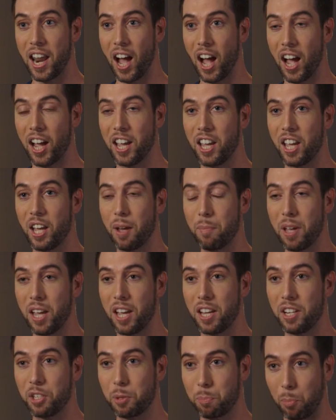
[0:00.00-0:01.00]
I am
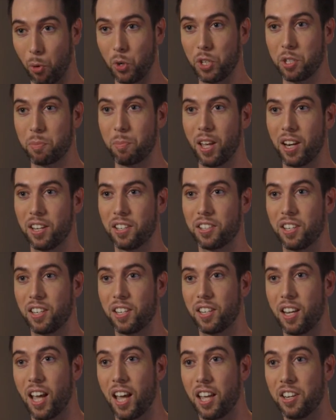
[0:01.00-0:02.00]
a sports
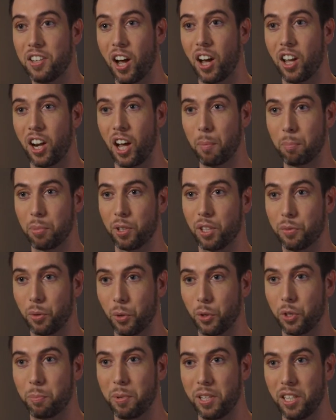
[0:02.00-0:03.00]
medicine and non-operative
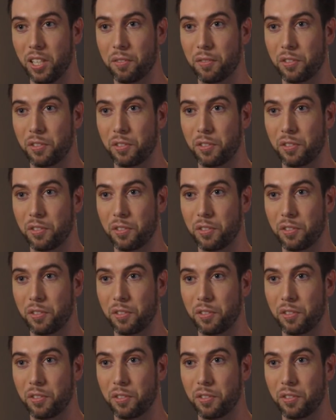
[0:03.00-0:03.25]
orthopedic